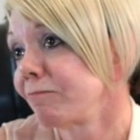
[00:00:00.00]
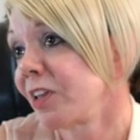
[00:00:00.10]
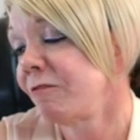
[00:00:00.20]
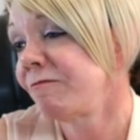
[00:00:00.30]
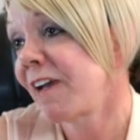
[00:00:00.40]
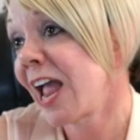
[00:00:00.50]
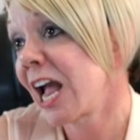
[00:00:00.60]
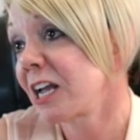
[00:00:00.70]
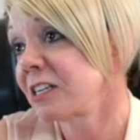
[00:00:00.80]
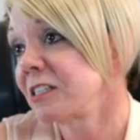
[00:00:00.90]
in
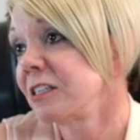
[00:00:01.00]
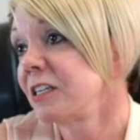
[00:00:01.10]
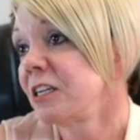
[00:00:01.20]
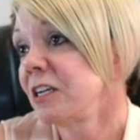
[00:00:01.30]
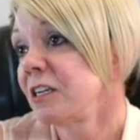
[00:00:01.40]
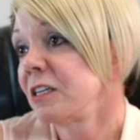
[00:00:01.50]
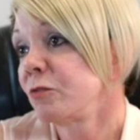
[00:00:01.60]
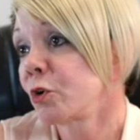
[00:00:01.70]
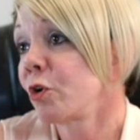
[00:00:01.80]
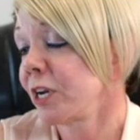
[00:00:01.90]
fact,
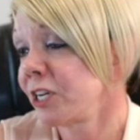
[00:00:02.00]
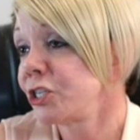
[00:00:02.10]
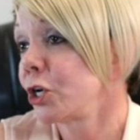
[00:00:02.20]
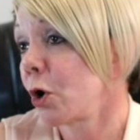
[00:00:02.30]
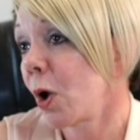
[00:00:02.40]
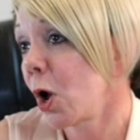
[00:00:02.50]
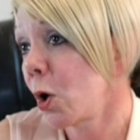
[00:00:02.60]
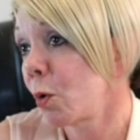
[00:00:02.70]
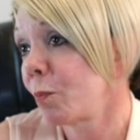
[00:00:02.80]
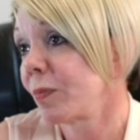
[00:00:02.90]
we're going to let you go
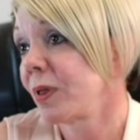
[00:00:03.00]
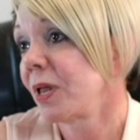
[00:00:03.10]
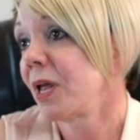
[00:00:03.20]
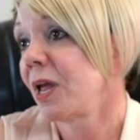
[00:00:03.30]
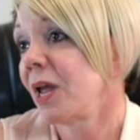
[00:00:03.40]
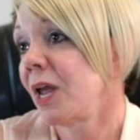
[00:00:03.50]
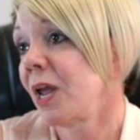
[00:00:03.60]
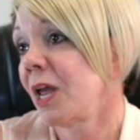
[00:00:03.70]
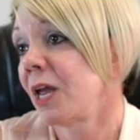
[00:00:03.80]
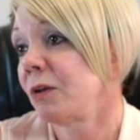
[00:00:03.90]
home,
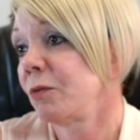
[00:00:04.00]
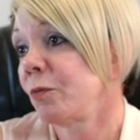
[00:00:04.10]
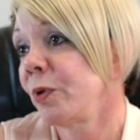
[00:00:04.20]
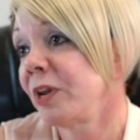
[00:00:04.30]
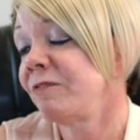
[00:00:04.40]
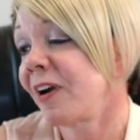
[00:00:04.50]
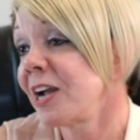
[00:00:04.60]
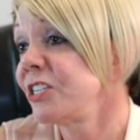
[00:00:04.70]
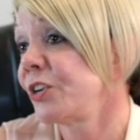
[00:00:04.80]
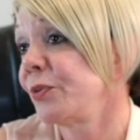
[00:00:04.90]
and we
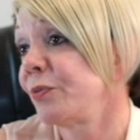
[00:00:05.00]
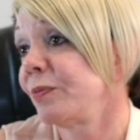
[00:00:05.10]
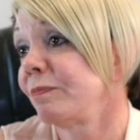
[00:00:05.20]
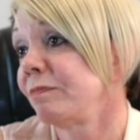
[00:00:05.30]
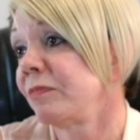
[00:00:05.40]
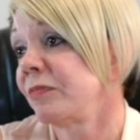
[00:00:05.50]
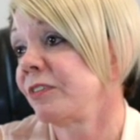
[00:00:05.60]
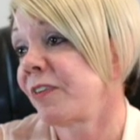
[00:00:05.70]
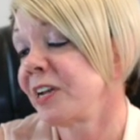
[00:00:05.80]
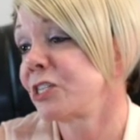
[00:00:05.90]
advise you to
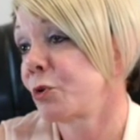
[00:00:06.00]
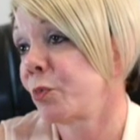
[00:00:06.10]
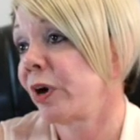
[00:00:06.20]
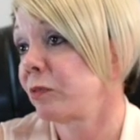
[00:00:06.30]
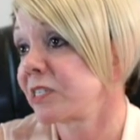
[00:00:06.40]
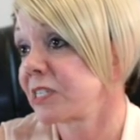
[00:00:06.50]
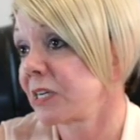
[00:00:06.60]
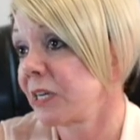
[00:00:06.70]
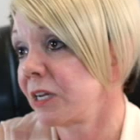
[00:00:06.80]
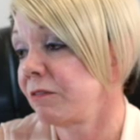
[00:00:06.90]
find somewhere else to
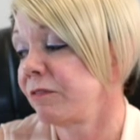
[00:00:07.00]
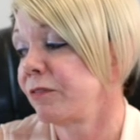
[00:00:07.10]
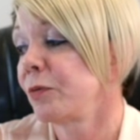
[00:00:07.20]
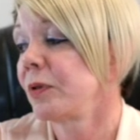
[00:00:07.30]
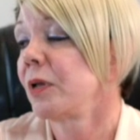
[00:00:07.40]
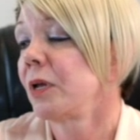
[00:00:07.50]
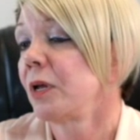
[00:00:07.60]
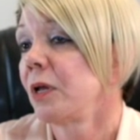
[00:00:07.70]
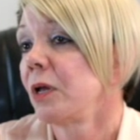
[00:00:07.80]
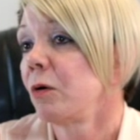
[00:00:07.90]
live.
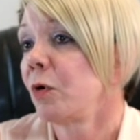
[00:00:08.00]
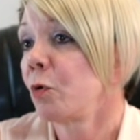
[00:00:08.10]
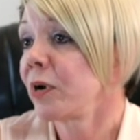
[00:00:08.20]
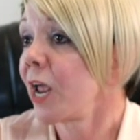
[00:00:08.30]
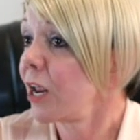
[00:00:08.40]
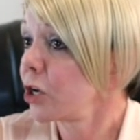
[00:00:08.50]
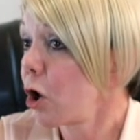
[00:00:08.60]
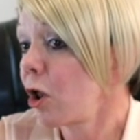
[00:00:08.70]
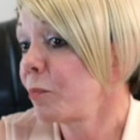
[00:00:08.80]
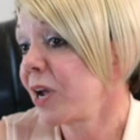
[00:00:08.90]
Well, when I had
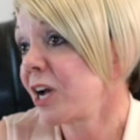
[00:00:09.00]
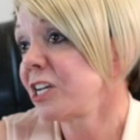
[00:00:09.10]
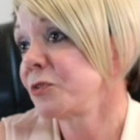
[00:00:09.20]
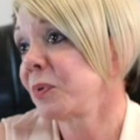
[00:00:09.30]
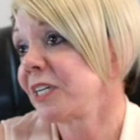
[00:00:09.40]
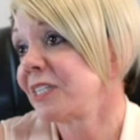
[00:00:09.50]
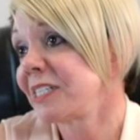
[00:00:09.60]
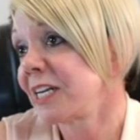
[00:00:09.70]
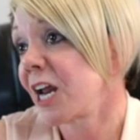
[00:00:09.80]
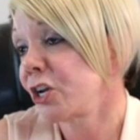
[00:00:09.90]
called my husband and
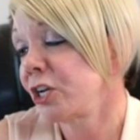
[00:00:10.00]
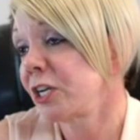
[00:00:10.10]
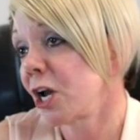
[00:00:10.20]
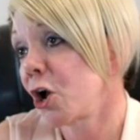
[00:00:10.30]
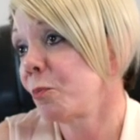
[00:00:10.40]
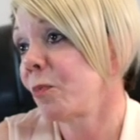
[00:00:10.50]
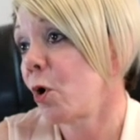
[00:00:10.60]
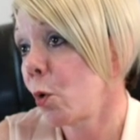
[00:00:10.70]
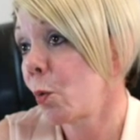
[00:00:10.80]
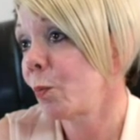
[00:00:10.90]
said I could come
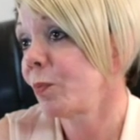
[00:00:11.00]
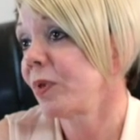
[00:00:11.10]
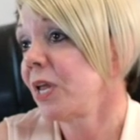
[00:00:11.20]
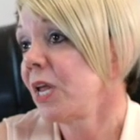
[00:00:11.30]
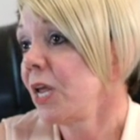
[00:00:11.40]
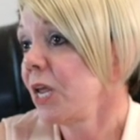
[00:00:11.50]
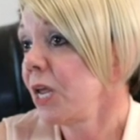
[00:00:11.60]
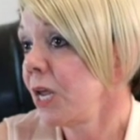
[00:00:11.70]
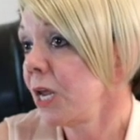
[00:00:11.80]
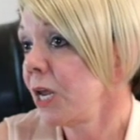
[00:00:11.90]
home,
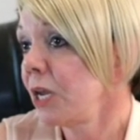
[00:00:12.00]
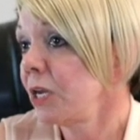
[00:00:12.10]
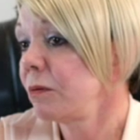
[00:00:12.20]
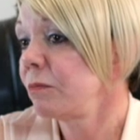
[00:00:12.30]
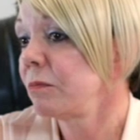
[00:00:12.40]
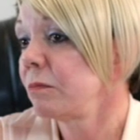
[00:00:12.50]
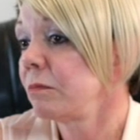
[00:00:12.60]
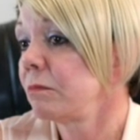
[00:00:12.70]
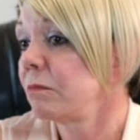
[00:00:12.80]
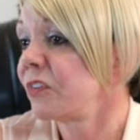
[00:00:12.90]
he
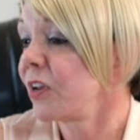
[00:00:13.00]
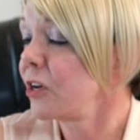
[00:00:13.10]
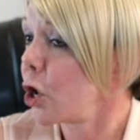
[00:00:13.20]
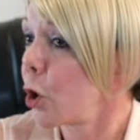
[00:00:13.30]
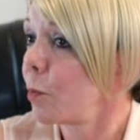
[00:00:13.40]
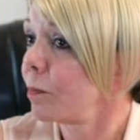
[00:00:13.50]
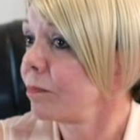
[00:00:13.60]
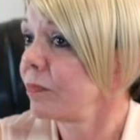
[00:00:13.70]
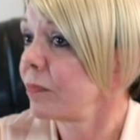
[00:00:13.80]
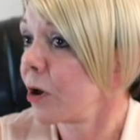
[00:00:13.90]
said no,
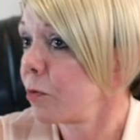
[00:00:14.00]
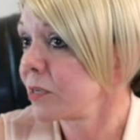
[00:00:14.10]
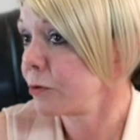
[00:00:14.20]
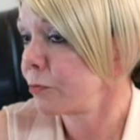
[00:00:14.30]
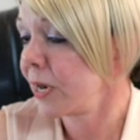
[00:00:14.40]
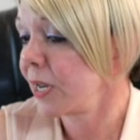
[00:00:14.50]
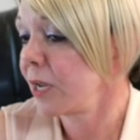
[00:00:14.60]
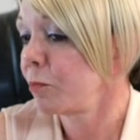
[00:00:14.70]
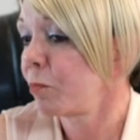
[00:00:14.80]
I wasn't ready.